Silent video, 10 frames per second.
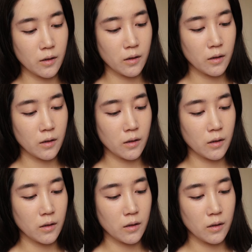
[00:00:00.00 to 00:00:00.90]

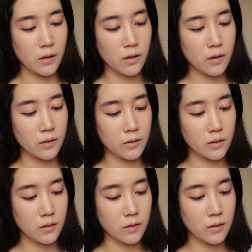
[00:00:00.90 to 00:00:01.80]

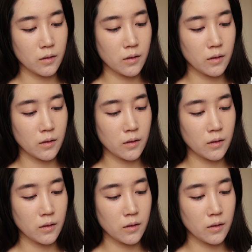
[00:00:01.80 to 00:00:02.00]
No one is speaking in this clip.